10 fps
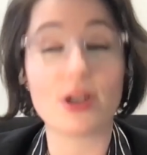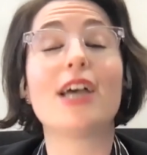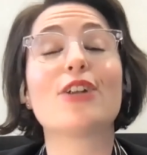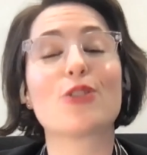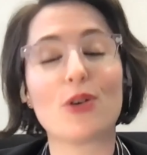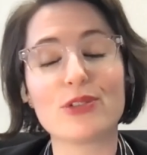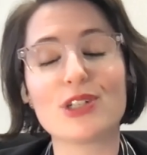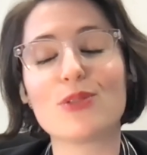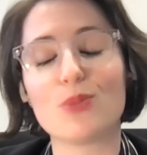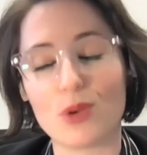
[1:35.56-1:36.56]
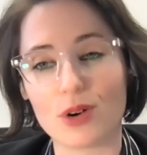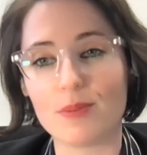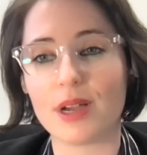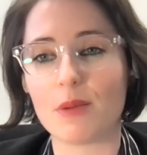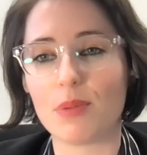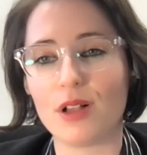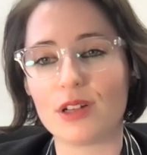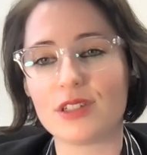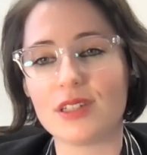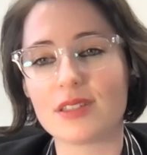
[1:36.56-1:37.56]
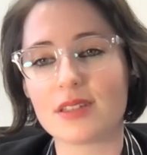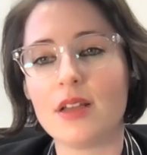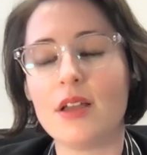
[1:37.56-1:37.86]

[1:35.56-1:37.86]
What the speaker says: atrocious war, my apologies,